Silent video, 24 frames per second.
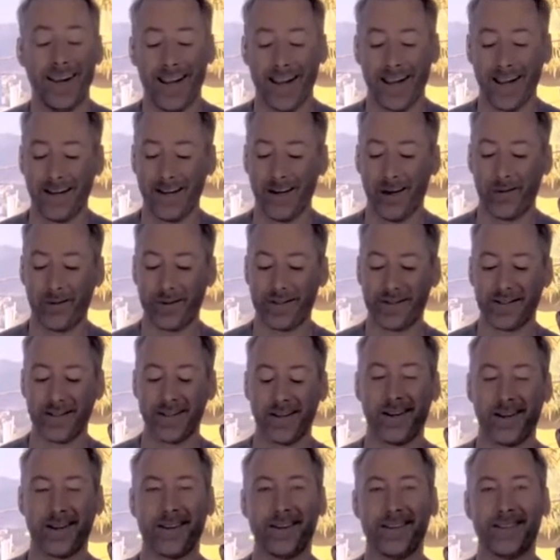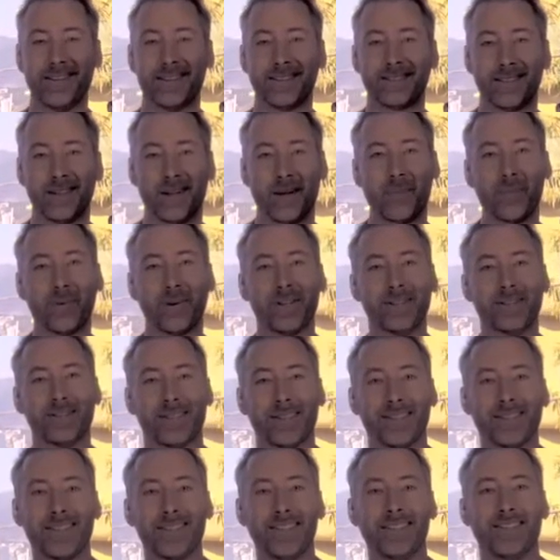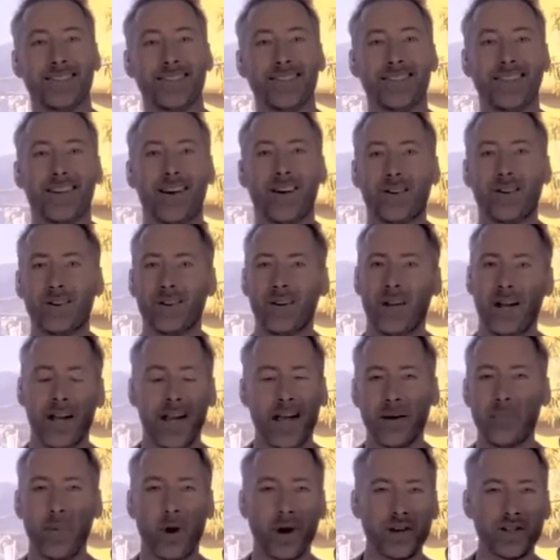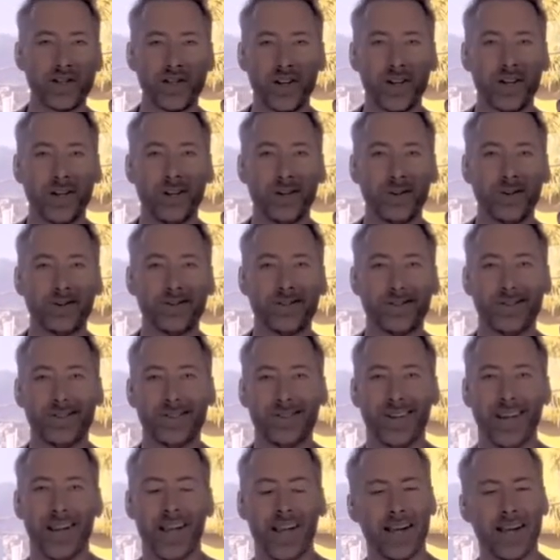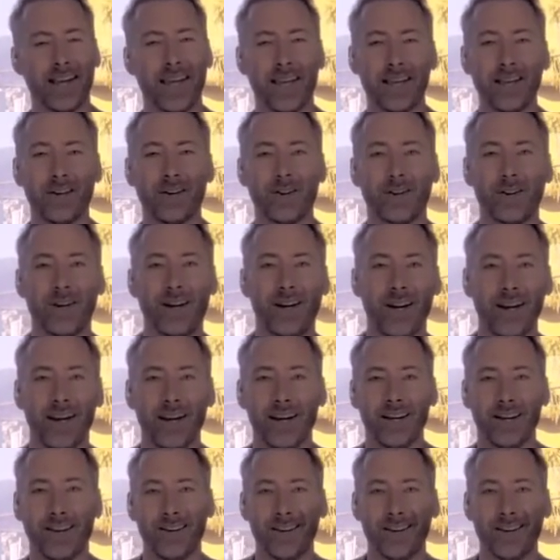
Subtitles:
and you always see all the celebrities on TV all admonishing you to get your